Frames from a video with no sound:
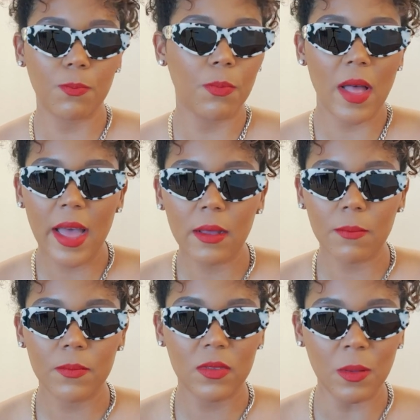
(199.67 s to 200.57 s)
black
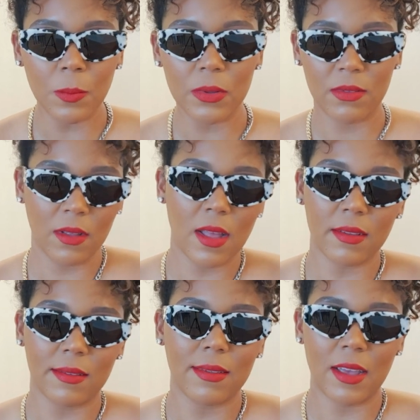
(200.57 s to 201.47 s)
simple
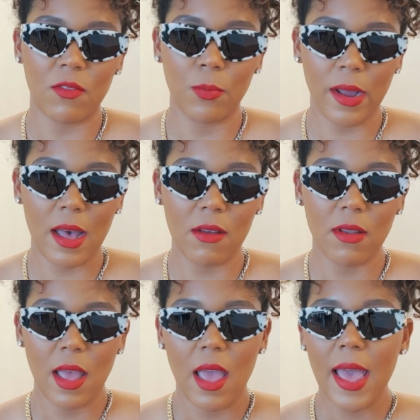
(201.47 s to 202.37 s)
sunglasses, I have brown
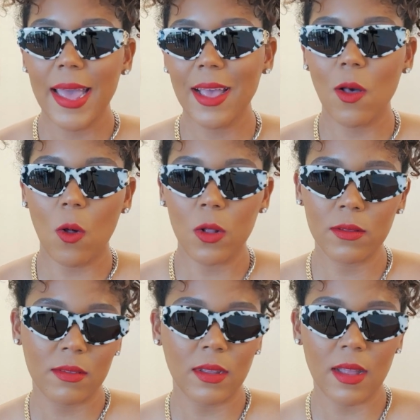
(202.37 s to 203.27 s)
and
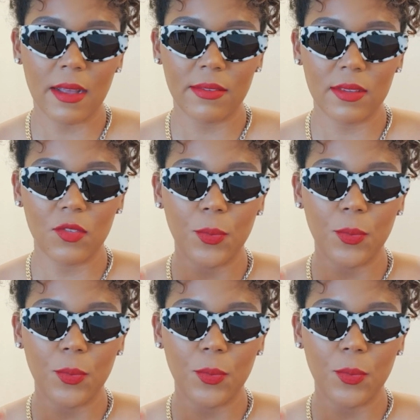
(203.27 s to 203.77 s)
gold sunglasses,